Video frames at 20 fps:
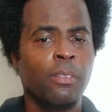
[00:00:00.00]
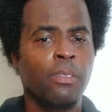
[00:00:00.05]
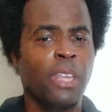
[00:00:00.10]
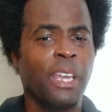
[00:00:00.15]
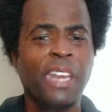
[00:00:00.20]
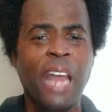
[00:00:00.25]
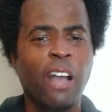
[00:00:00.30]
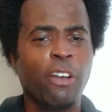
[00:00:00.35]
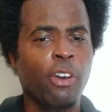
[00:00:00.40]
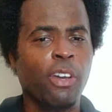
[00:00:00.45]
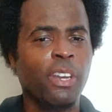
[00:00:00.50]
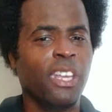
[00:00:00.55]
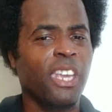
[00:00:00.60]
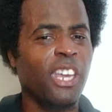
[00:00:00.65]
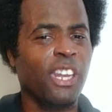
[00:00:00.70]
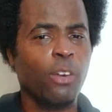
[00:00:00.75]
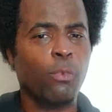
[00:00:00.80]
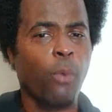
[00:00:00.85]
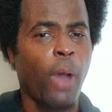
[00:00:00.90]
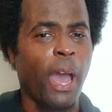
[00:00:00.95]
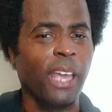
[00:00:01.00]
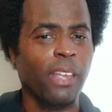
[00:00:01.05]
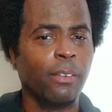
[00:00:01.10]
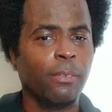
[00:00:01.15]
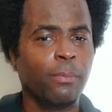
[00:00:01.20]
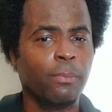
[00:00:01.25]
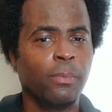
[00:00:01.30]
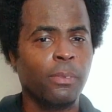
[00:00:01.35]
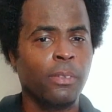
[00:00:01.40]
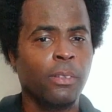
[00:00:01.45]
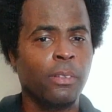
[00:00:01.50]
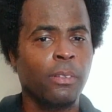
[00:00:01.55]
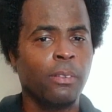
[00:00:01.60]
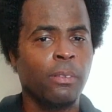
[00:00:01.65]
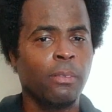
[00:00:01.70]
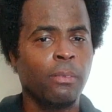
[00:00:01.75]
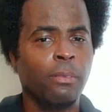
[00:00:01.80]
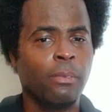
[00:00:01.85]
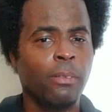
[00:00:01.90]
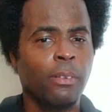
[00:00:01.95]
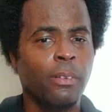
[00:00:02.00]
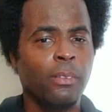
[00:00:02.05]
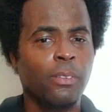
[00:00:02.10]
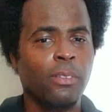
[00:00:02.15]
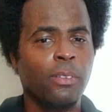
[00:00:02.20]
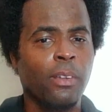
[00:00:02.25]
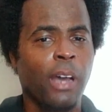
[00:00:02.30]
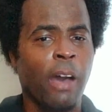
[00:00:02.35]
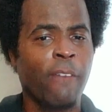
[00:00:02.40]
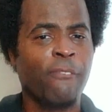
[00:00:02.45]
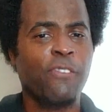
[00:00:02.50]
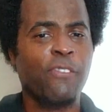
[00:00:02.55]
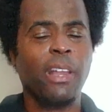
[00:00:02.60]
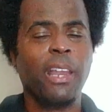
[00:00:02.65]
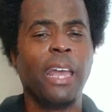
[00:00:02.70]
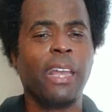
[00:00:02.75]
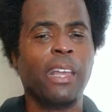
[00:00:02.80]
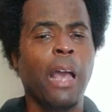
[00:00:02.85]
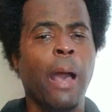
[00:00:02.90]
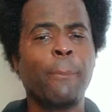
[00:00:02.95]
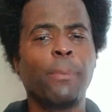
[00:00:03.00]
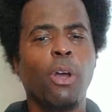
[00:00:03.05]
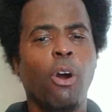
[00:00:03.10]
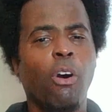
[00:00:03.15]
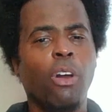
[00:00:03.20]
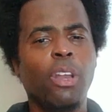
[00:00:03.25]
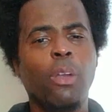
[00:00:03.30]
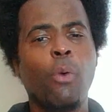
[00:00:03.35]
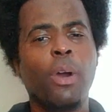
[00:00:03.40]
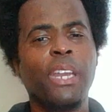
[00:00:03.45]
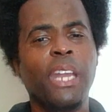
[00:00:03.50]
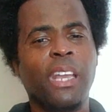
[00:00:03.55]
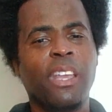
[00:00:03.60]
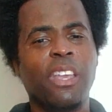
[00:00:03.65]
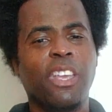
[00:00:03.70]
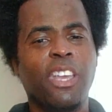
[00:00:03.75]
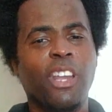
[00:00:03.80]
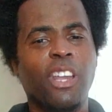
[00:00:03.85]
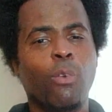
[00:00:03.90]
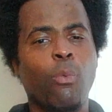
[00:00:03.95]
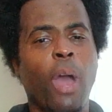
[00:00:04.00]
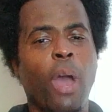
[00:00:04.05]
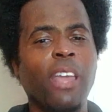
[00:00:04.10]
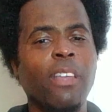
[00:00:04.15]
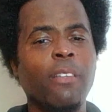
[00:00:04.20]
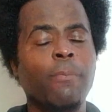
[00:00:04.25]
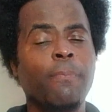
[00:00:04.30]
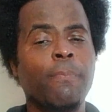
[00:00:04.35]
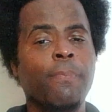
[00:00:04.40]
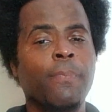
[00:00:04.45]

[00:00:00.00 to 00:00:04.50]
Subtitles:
They're not going to get it right. I feel like I'm the only one that can get it right.